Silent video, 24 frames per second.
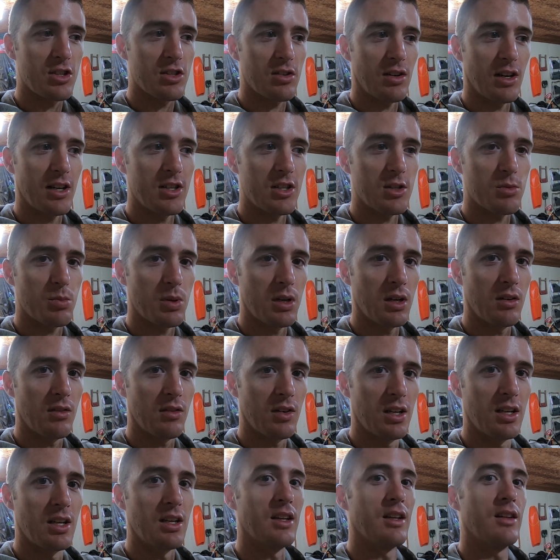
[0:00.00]
So I just
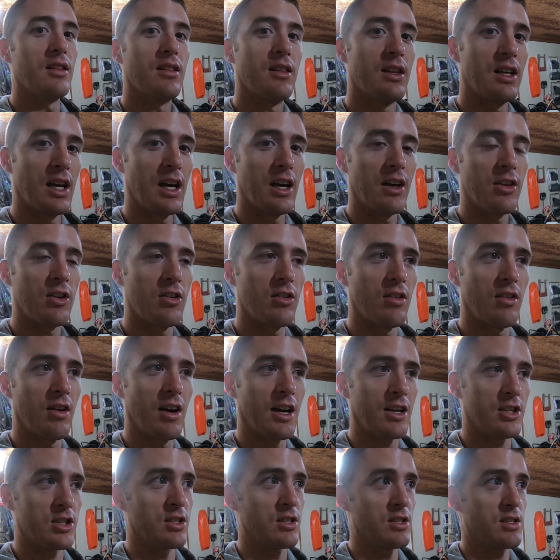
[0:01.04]
pivoted it the other
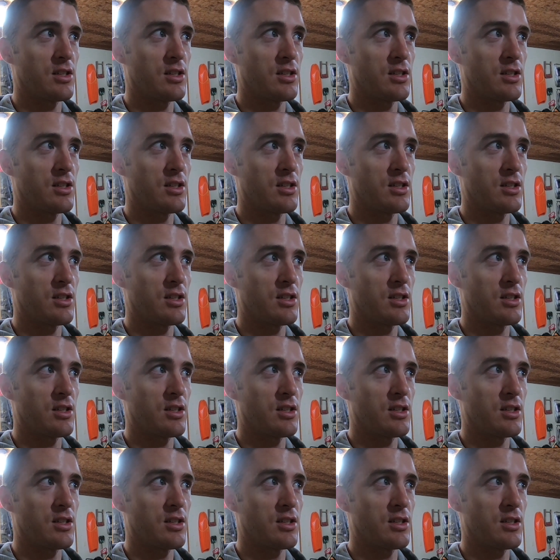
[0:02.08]
direction.